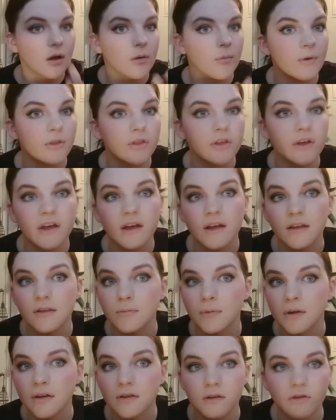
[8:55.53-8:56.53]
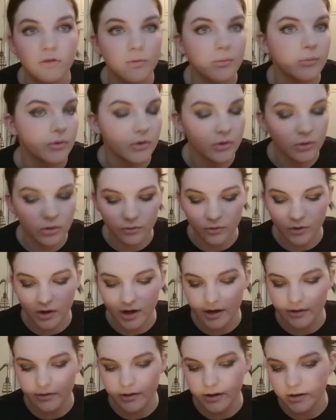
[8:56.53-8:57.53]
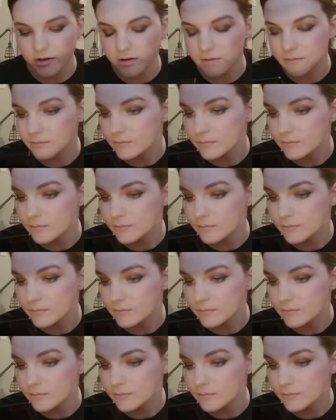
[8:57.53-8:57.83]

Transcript: But this makes such a beautiful highlight.